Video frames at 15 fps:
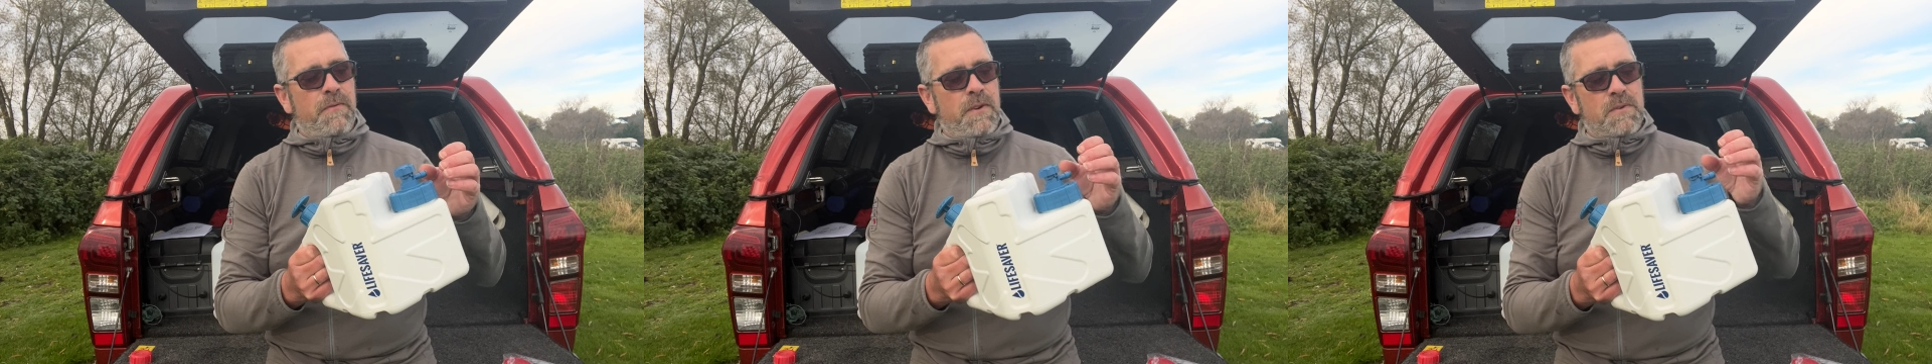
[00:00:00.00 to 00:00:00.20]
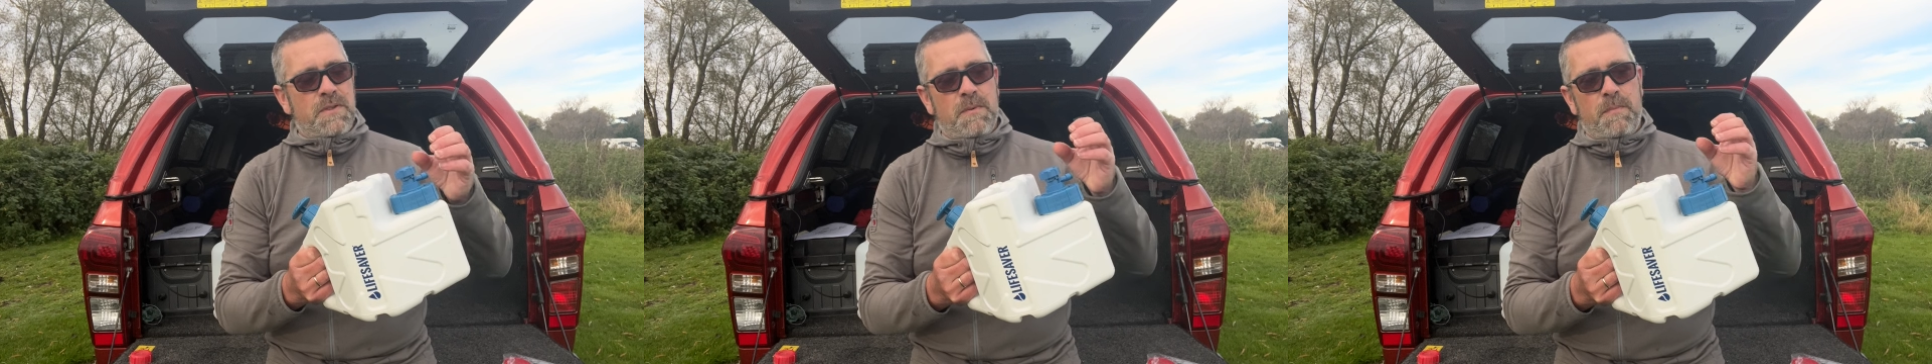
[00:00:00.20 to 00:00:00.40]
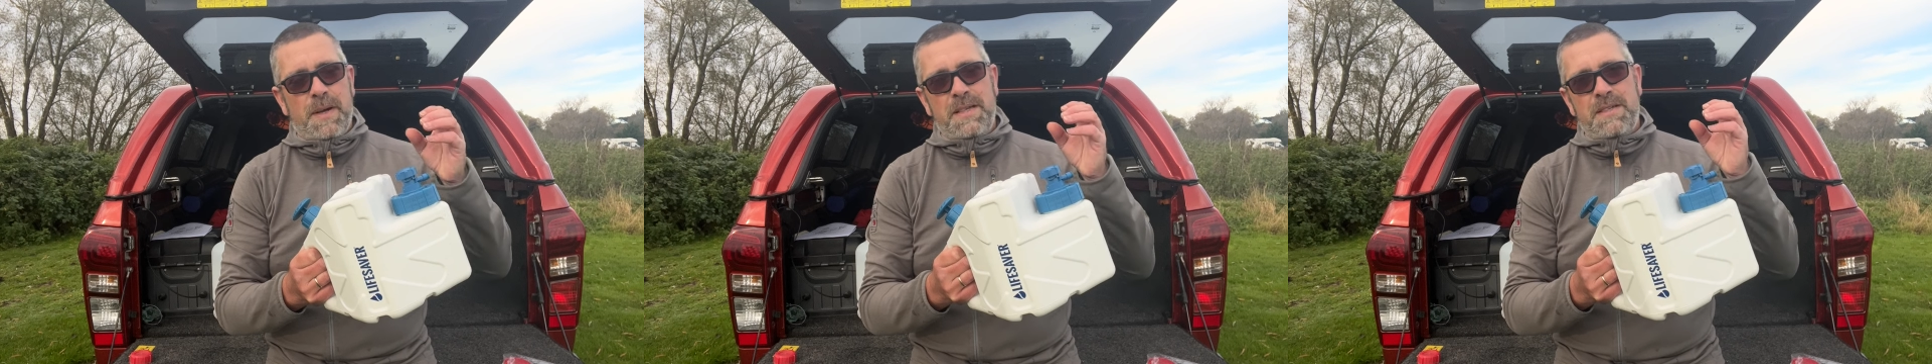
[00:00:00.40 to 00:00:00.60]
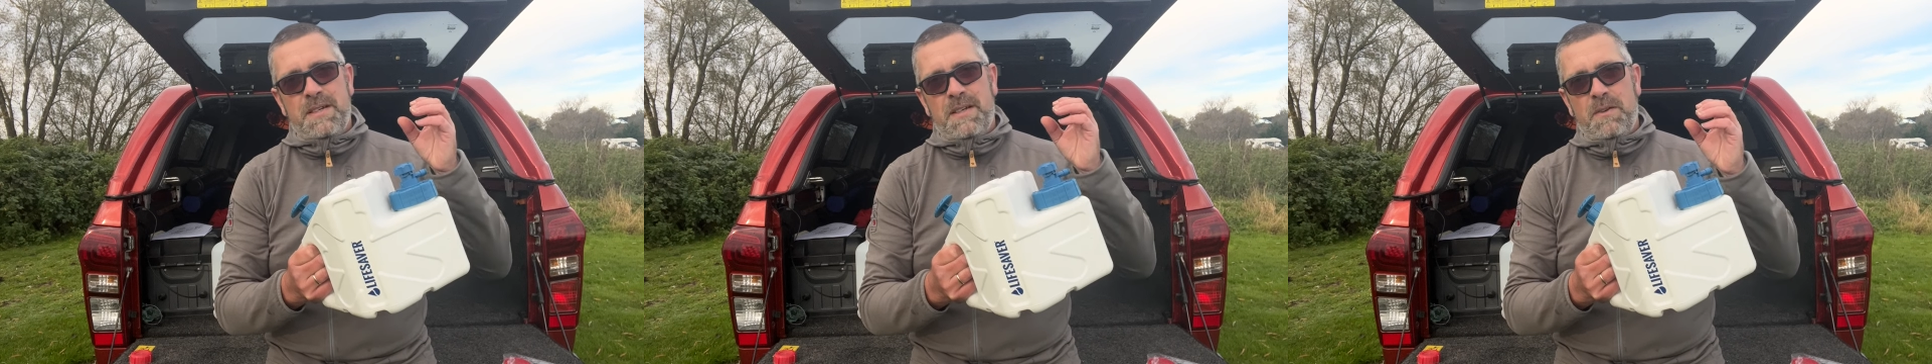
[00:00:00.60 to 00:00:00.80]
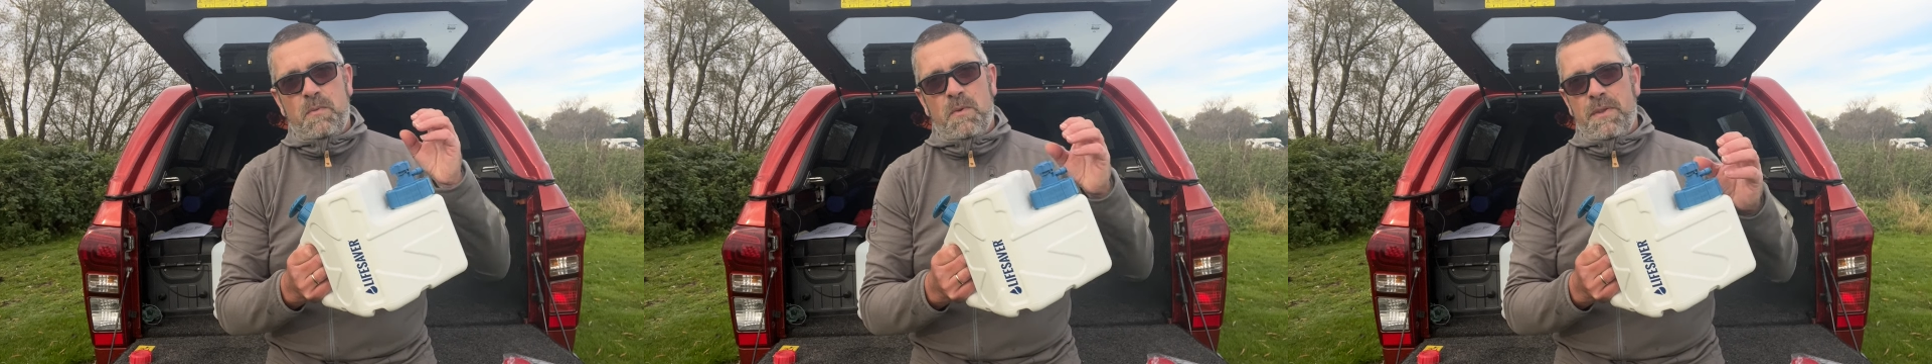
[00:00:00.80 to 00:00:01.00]
filter
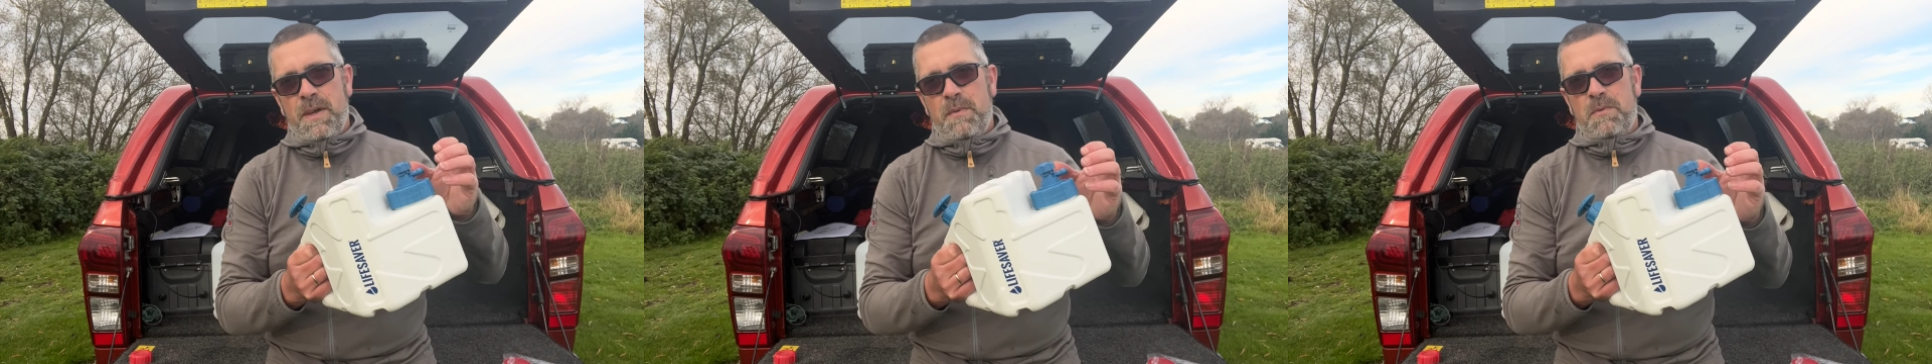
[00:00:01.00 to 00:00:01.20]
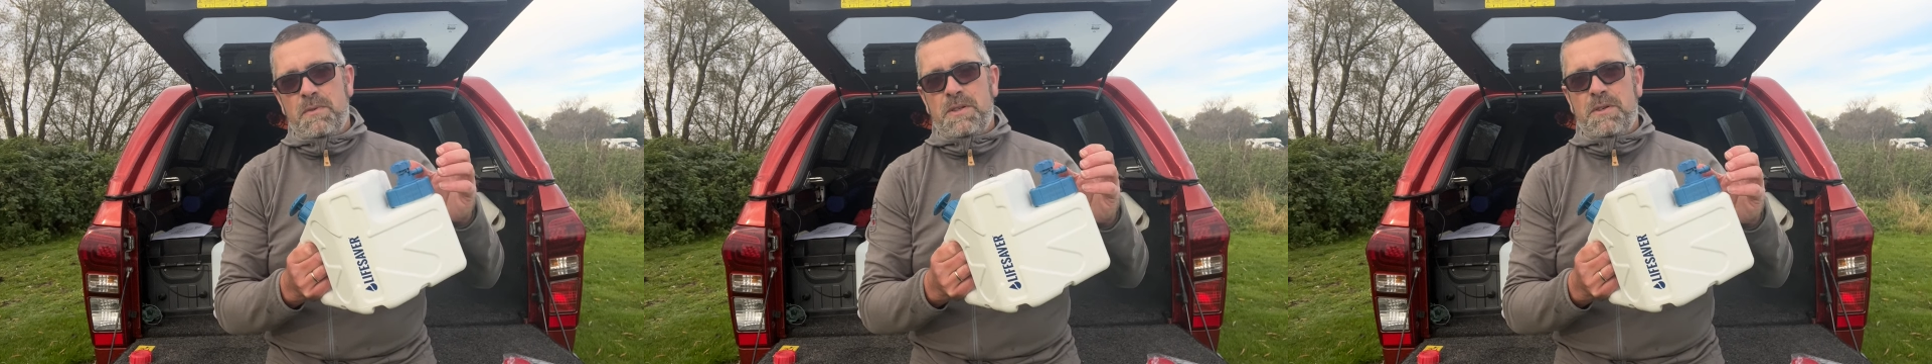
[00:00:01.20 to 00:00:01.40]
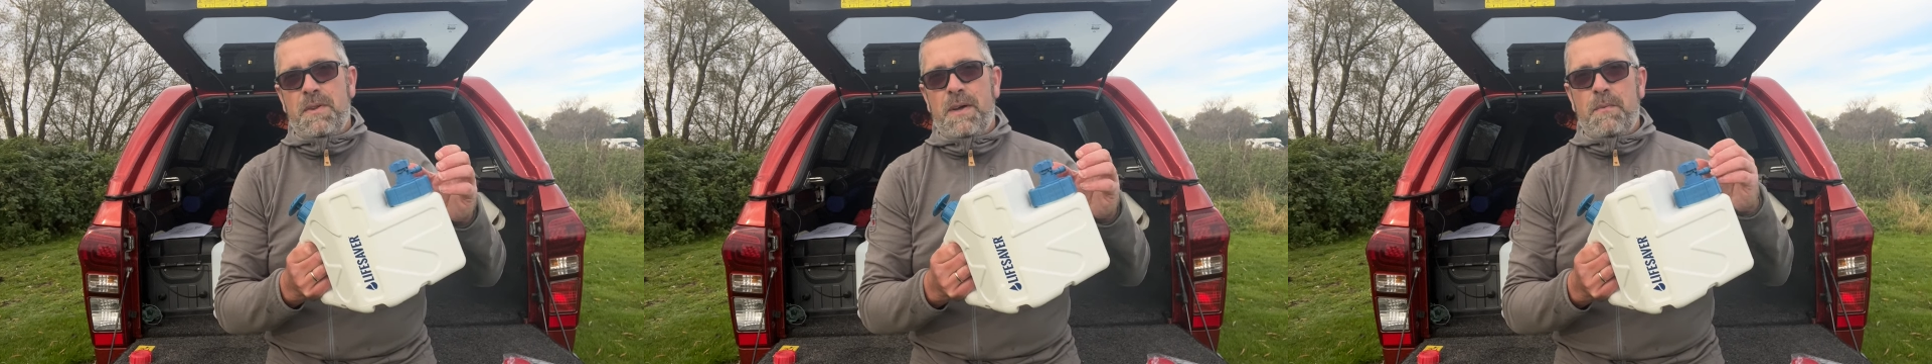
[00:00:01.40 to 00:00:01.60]
basically what that will do,